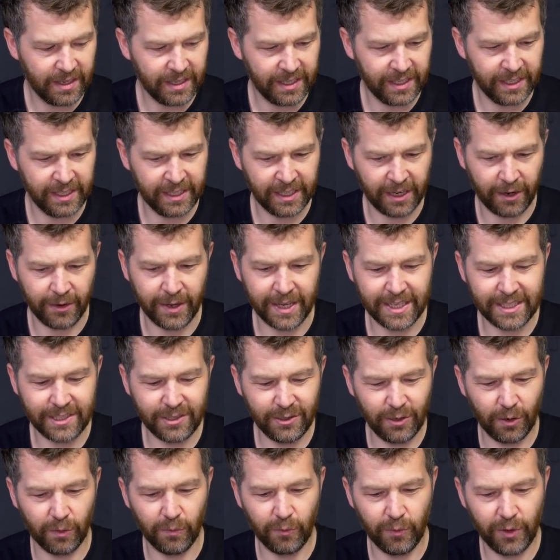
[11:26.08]
you know, it's
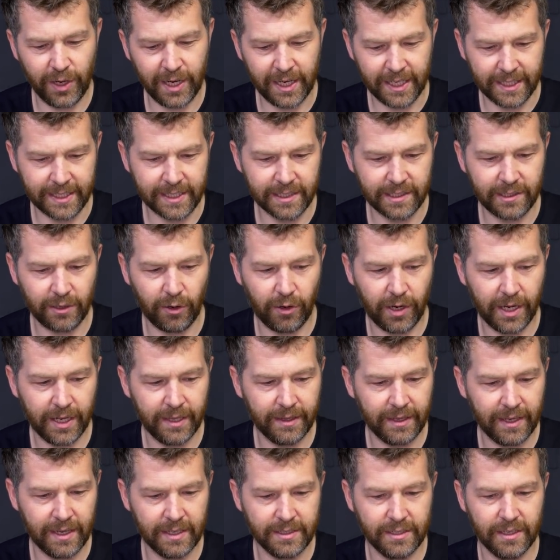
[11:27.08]
not really
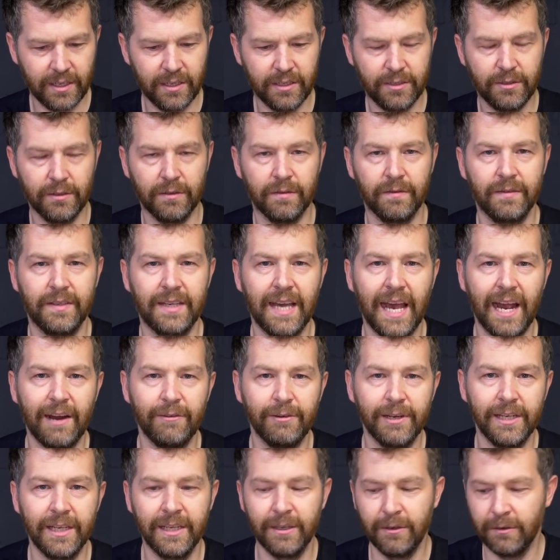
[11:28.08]
designed as a sort of
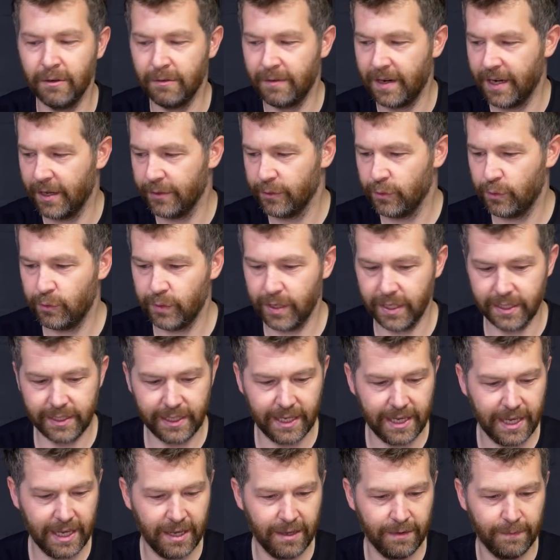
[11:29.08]
carry around all this
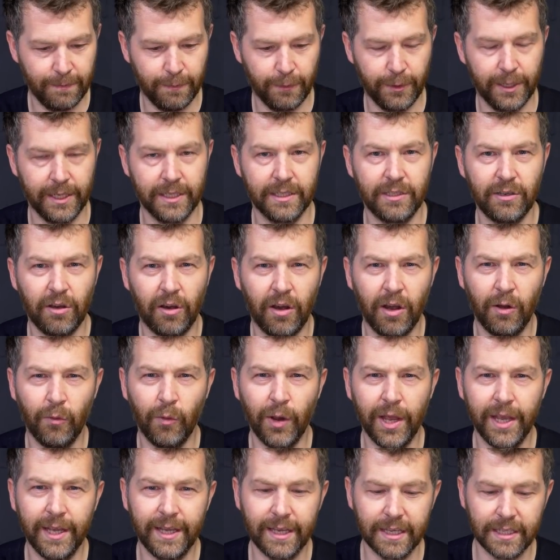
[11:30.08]
kit for an entire
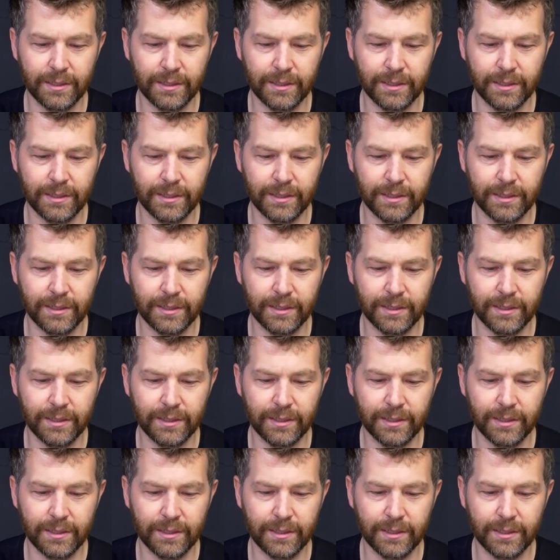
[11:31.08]
week.